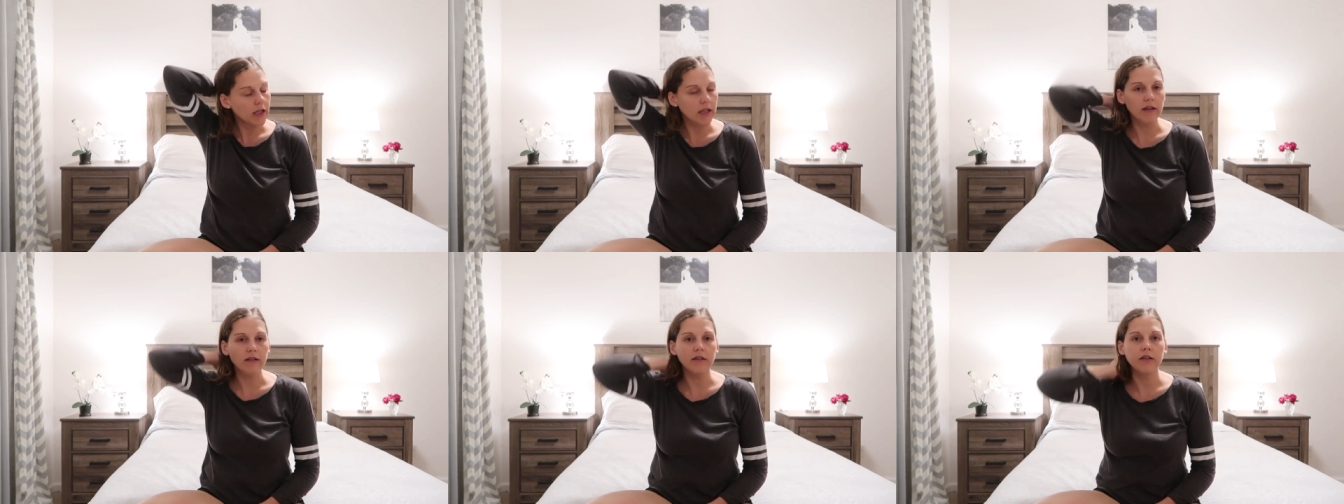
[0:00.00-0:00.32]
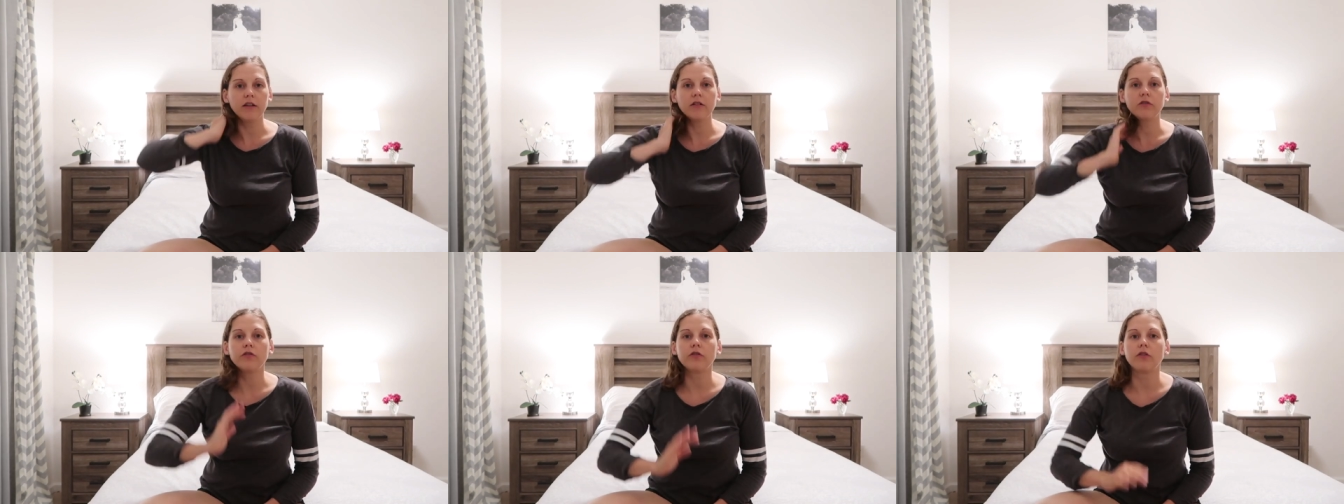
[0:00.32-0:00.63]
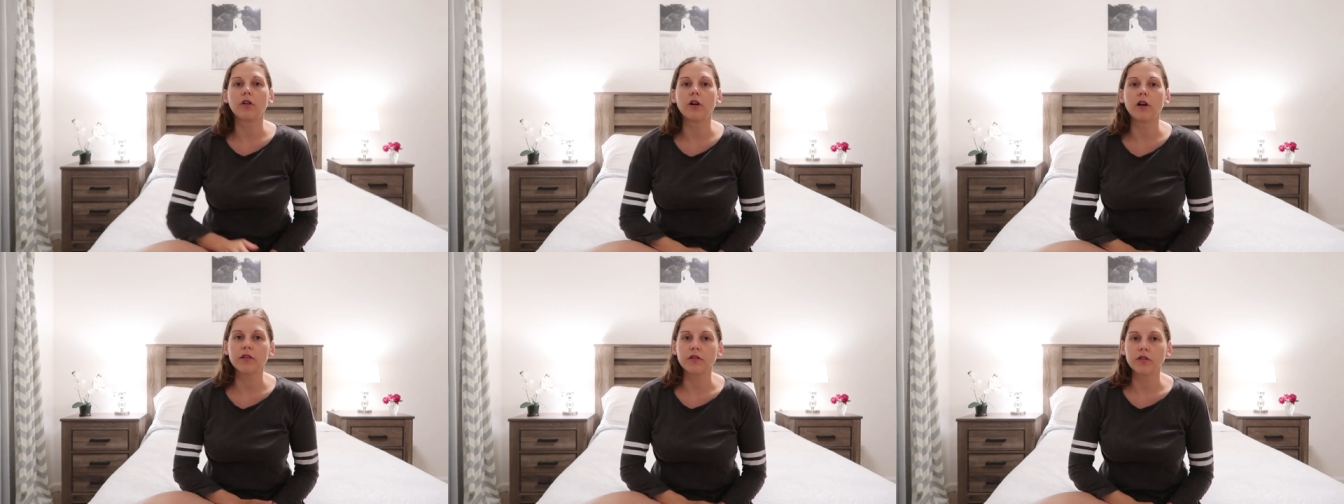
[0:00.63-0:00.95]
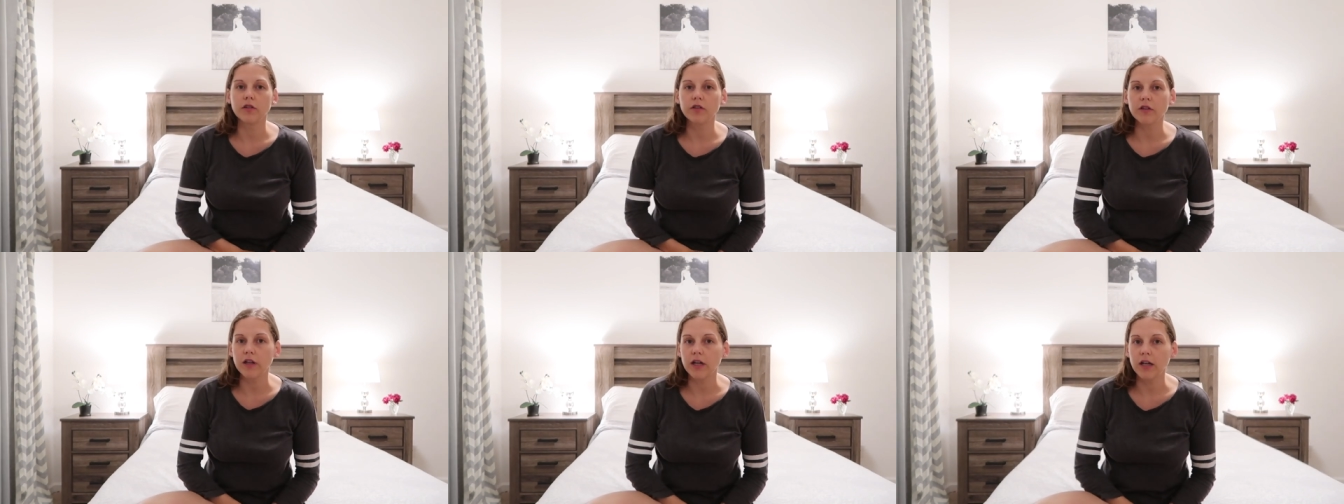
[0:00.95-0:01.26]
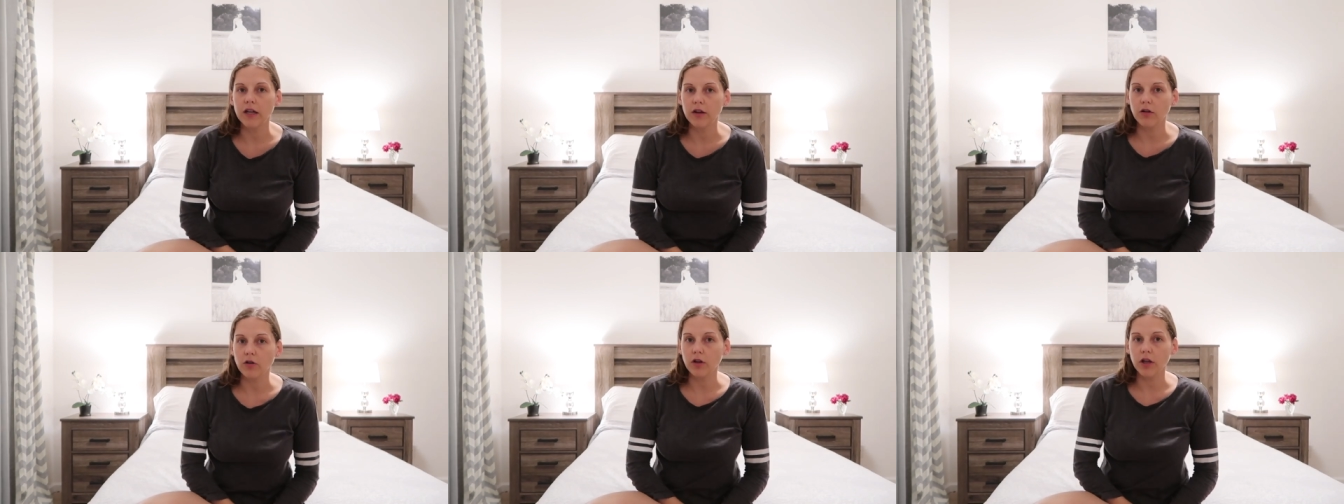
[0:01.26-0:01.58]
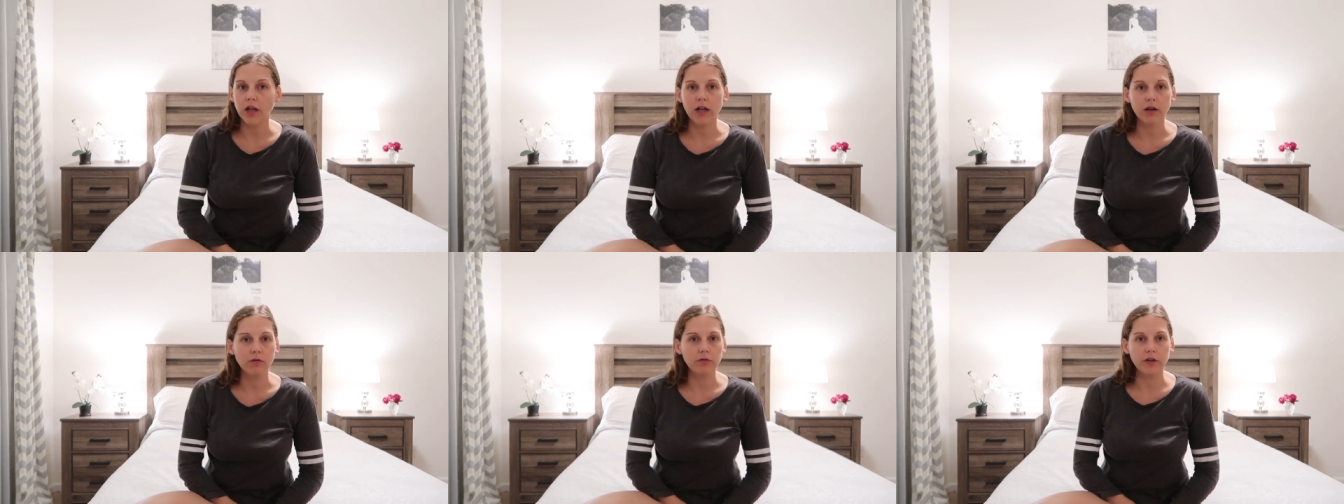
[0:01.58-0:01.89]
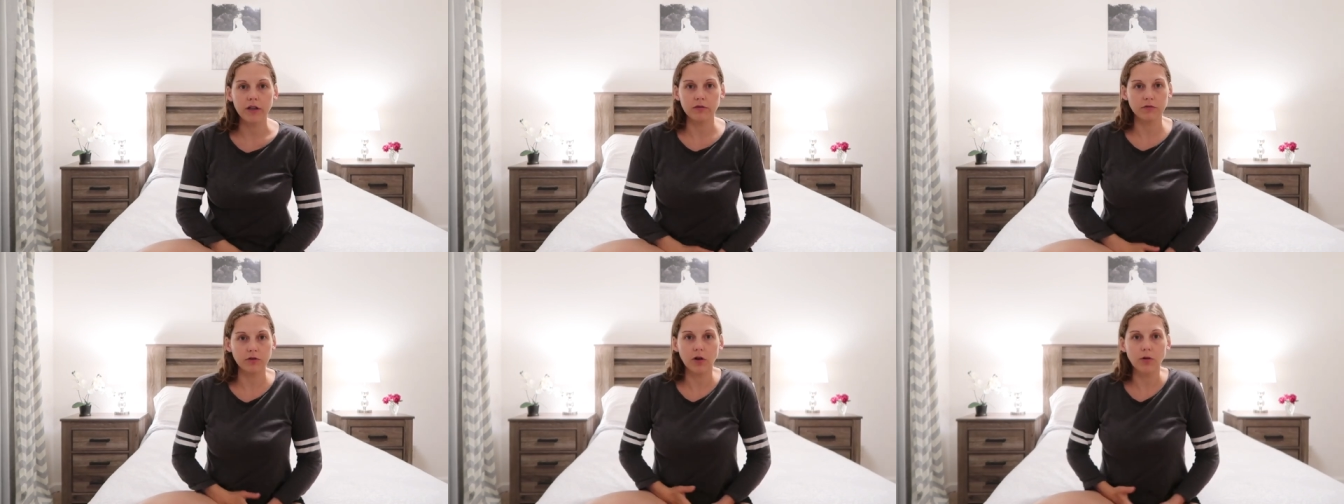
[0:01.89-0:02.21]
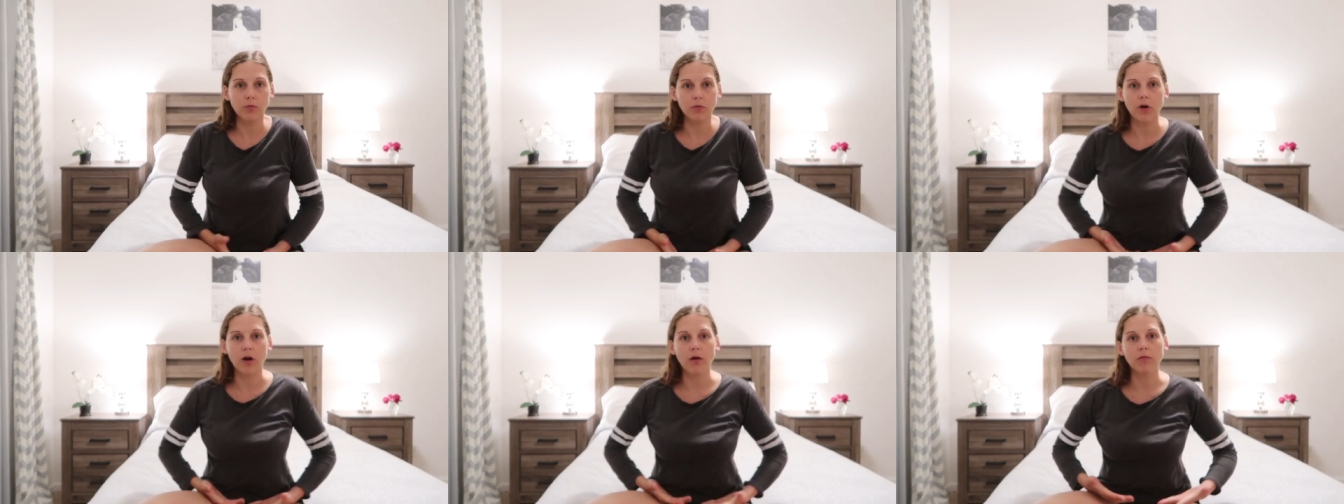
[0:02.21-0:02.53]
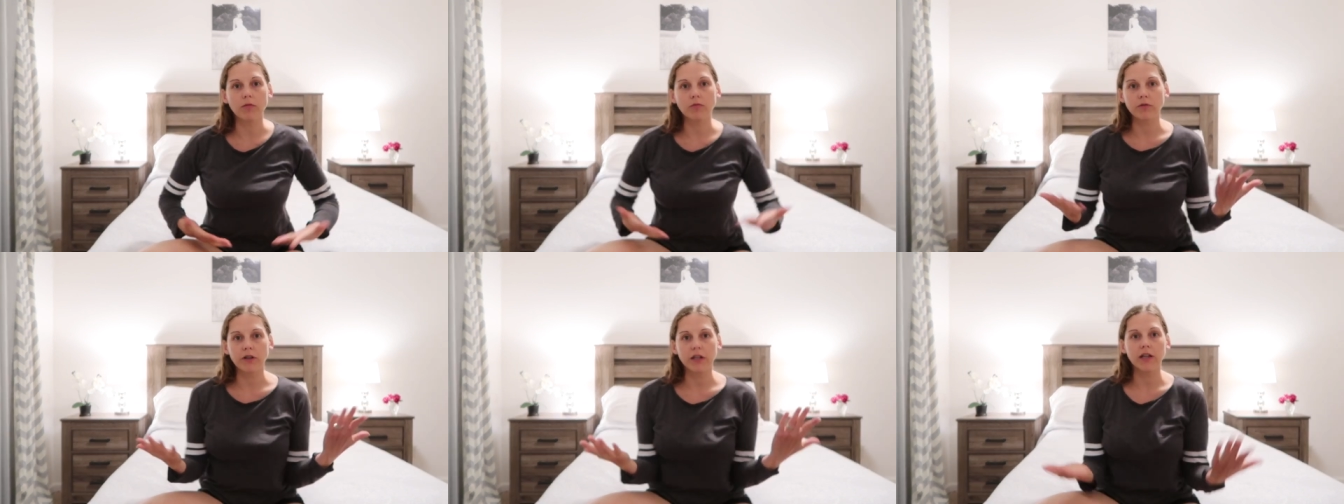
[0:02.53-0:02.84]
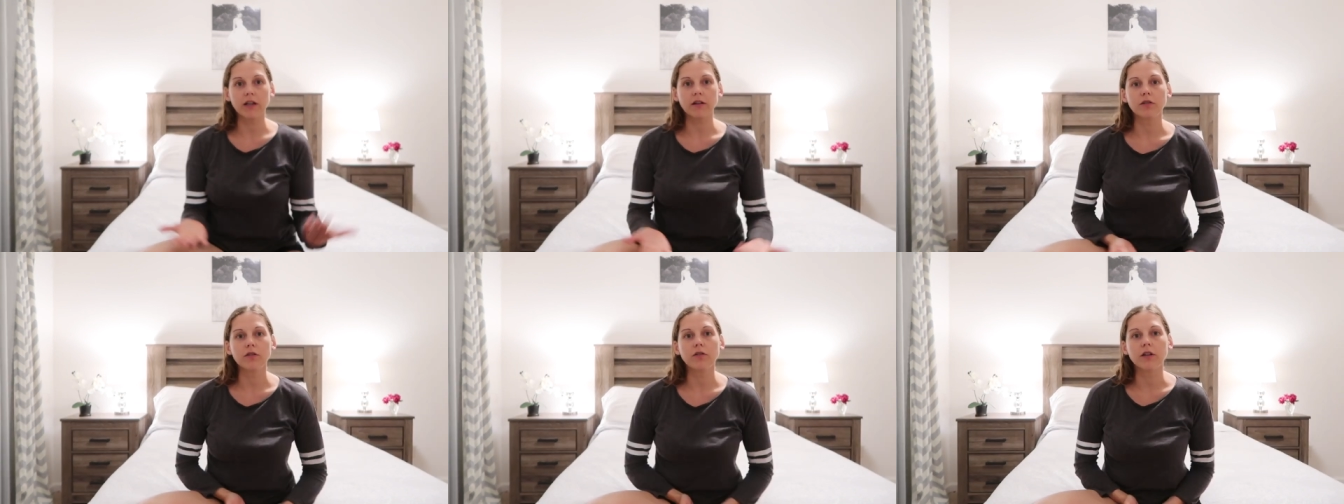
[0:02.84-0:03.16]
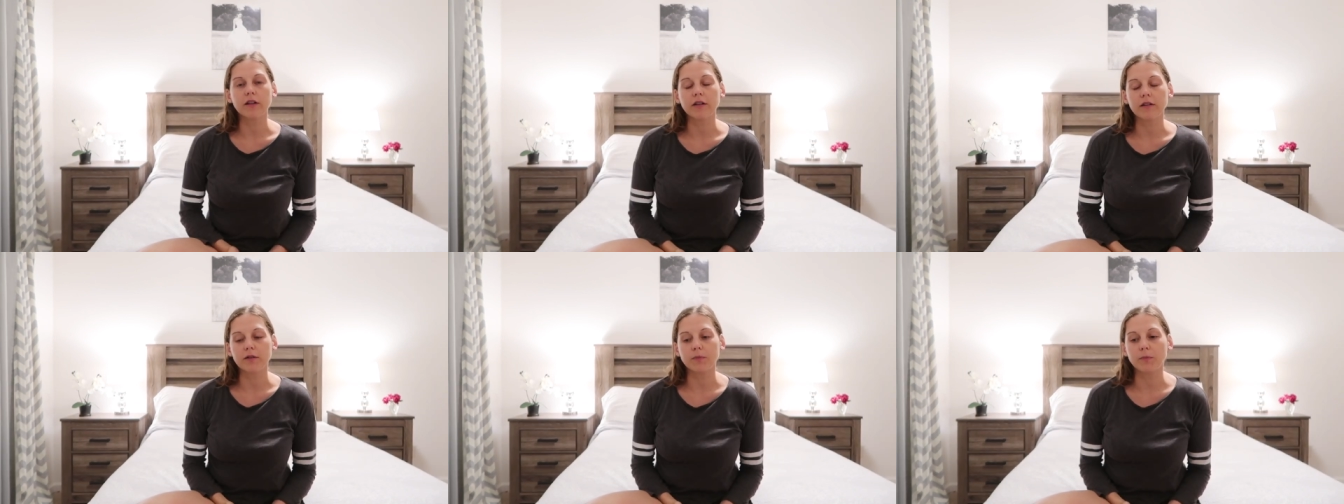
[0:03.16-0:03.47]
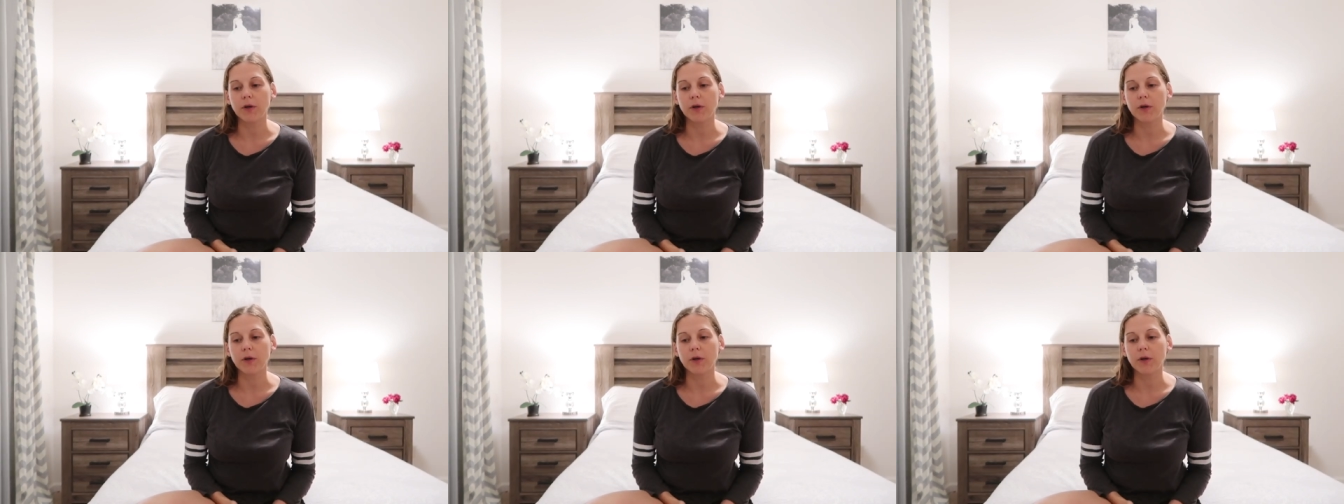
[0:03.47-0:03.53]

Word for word: easier for us to say, okay, we no problem, we can do this.